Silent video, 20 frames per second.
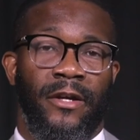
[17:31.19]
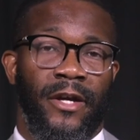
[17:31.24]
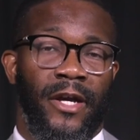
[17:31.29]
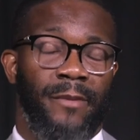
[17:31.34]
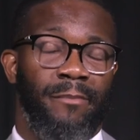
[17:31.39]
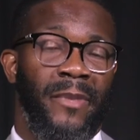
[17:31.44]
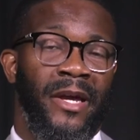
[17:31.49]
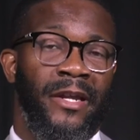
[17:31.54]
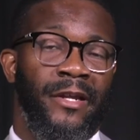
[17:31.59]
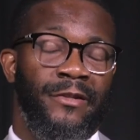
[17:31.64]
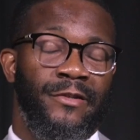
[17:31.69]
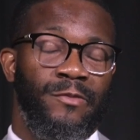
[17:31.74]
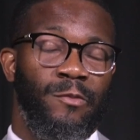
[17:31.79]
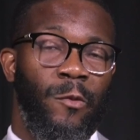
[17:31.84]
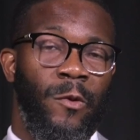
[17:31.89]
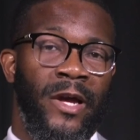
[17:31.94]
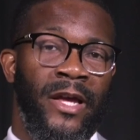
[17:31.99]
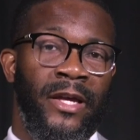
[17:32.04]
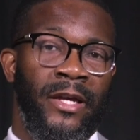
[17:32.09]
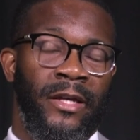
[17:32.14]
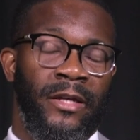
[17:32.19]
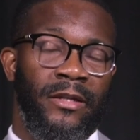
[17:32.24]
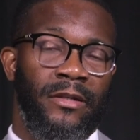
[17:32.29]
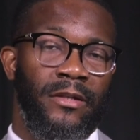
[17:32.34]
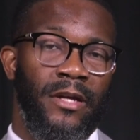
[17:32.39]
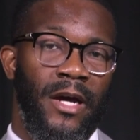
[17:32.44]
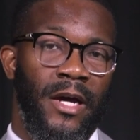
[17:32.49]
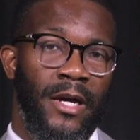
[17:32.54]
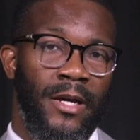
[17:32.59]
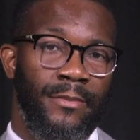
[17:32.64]
It made its way
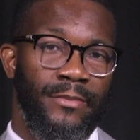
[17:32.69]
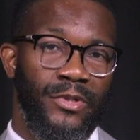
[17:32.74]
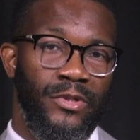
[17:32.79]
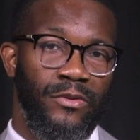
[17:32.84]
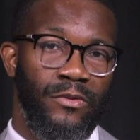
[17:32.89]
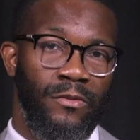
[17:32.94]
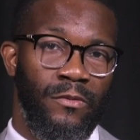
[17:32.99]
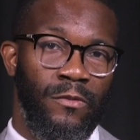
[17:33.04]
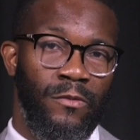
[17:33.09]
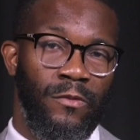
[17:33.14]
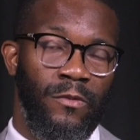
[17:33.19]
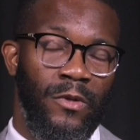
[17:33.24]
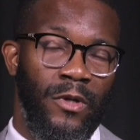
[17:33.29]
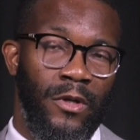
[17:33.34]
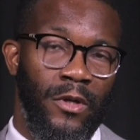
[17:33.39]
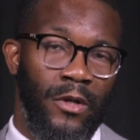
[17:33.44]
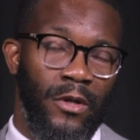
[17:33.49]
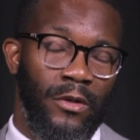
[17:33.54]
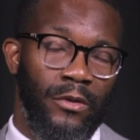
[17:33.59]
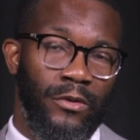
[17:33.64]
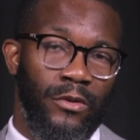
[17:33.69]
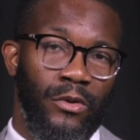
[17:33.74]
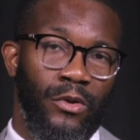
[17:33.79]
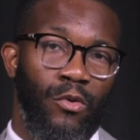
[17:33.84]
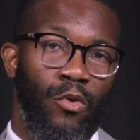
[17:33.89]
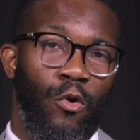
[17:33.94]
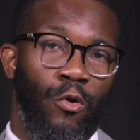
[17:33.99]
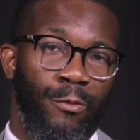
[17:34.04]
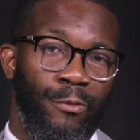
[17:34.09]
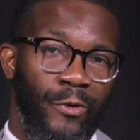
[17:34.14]
to the
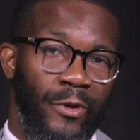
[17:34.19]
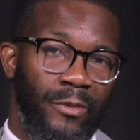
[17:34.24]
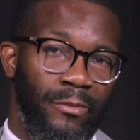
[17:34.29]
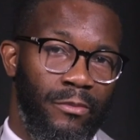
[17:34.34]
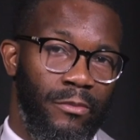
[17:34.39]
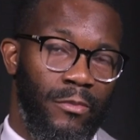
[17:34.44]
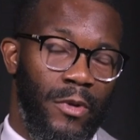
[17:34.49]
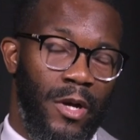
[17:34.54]
corporate